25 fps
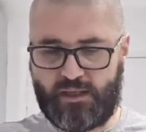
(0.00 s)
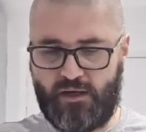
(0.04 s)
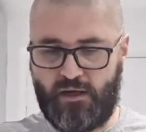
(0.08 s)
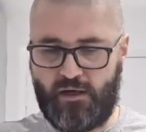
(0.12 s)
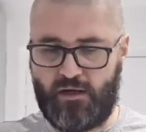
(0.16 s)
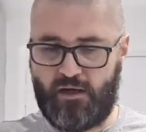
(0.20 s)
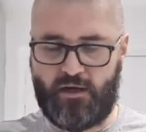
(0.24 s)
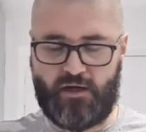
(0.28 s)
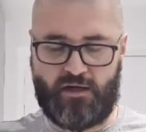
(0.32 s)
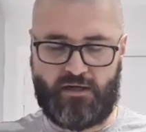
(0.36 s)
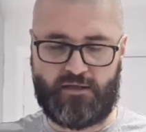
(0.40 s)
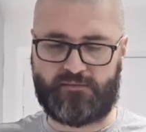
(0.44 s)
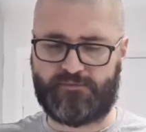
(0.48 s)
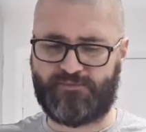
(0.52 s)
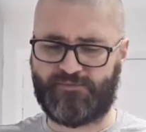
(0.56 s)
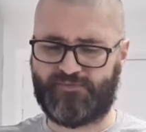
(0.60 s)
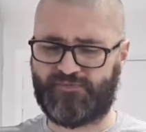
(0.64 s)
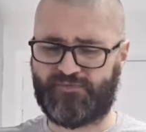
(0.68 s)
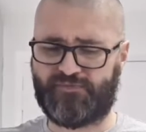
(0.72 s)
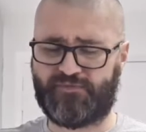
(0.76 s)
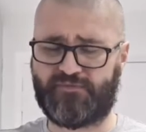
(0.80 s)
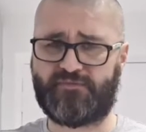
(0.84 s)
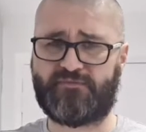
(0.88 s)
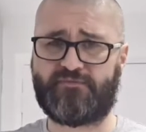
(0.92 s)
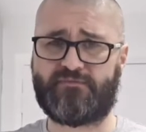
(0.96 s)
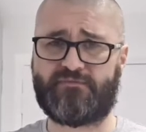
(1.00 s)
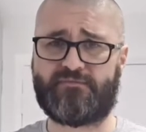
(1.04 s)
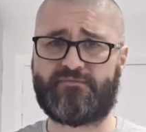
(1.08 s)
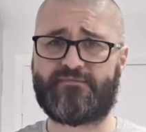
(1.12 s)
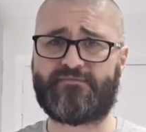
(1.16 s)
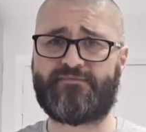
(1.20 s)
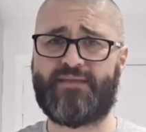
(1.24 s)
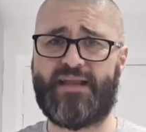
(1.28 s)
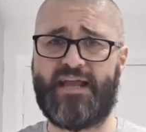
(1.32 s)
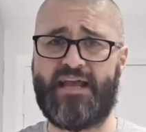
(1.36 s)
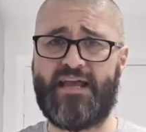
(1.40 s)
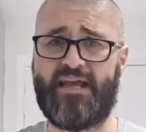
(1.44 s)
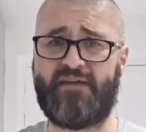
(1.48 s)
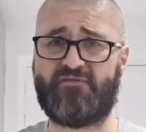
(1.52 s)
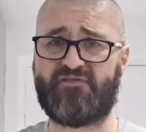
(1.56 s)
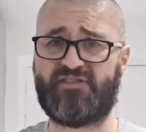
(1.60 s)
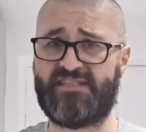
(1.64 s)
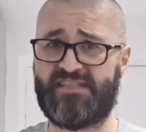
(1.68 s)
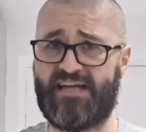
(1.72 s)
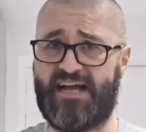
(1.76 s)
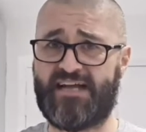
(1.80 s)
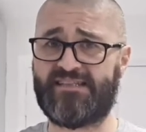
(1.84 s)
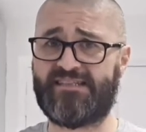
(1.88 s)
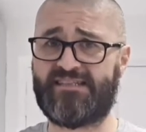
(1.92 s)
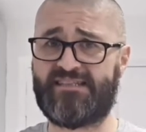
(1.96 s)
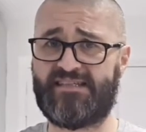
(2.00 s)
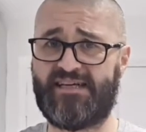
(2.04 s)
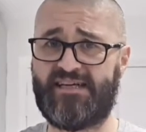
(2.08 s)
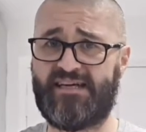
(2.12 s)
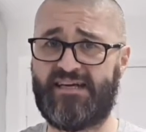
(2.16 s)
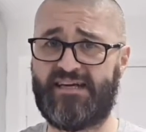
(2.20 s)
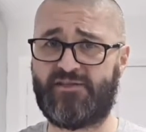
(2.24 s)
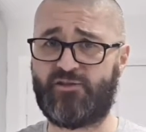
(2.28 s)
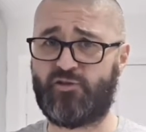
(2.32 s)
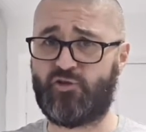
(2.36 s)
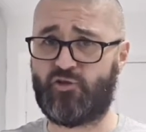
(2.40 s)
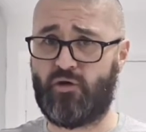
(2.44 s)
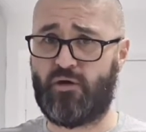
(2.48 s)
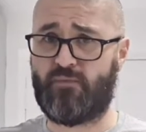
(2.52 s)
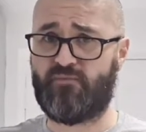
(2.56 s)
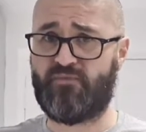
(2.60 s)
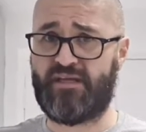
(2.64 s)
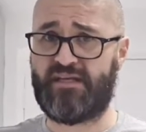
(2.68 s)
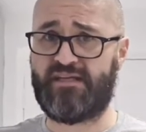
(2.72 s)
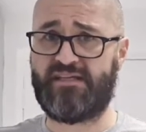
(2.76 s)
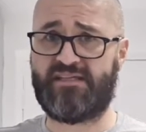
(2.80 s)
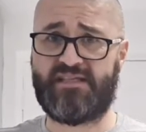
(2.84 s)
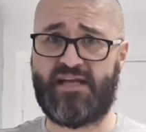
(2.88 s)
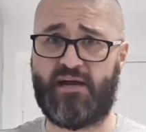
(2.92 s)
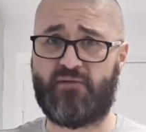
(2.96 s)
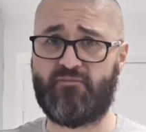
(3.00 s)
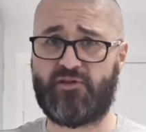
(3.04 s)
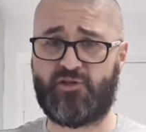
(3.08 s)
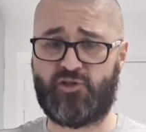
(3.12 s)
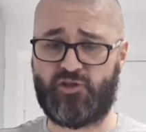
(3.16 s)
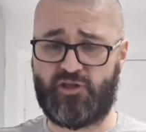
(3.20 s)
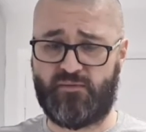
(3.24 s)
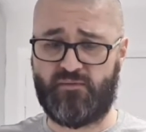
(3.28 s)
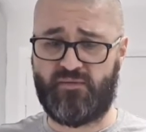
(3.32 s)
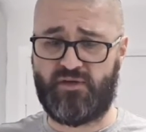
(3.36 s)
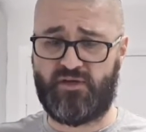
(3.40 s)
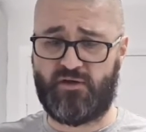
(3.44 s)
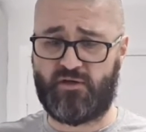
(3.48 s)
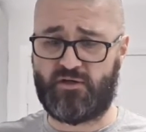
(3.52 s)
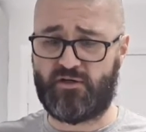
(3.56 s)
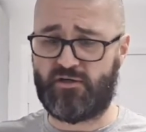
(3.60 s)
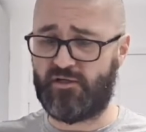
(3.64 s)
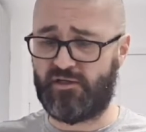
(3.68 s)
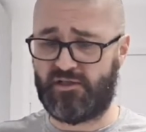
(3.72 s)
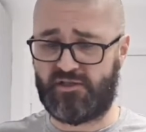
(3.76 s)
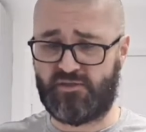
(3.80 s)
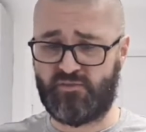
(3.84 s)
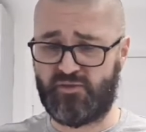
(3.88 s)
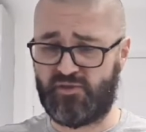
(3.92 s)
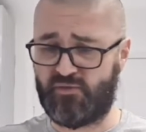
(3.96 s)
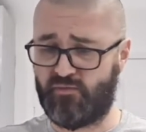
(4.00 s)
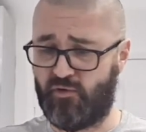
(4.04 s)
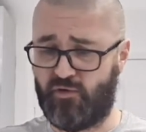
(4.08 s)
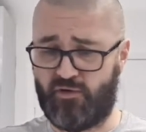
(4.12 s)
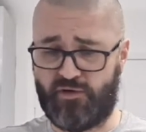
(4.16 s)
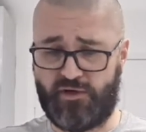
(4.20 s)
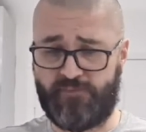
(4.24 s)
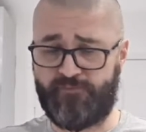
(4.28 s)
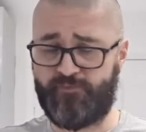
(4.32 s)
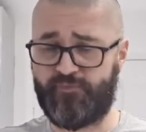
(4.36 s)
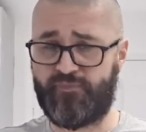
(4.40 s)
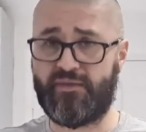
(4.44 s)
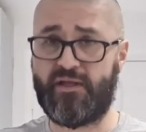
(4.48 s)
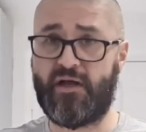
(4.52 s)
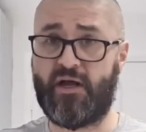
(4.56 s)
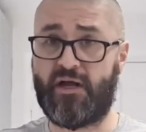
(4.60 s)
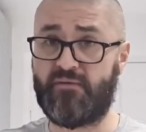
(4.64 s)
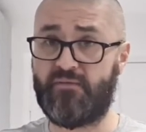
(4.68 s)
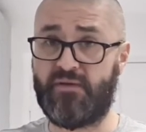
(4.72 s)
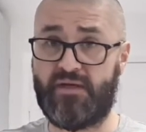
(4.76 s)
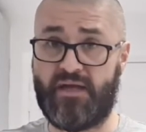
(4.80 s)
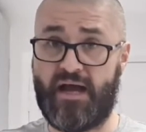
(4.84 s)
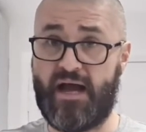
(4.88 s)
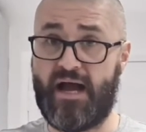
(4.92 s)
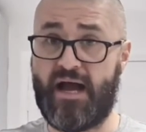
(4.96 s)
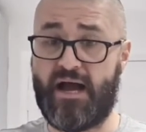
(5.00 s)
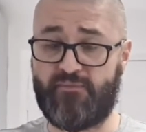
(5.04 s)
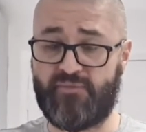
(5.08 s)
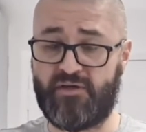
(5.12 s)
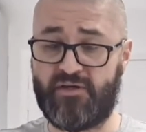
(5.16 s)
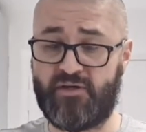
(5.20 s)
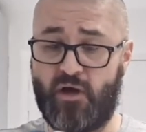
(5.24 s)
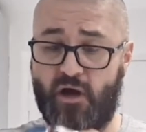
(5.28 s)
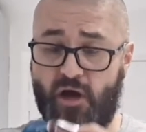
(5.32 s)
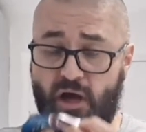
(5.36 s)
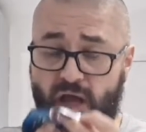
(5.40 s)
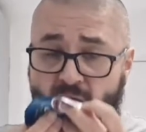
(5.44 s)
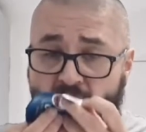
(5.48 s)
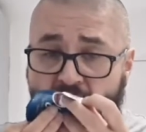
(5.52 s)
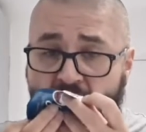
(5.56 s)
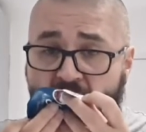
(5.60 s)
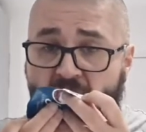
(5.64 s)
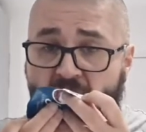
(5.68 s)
Oh. If Santa dropped these down the chimney on Christmas morning, I'd be a happy guy.